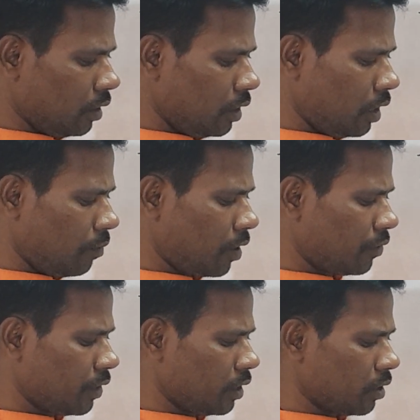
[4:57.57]
number of
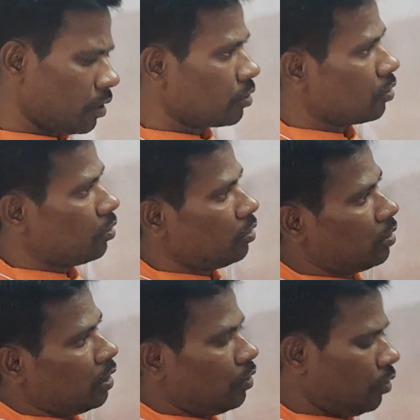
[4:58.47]
shares also
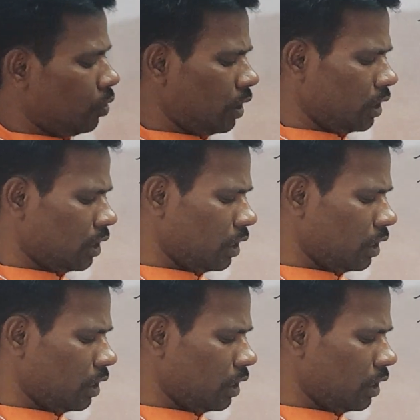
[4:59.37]
over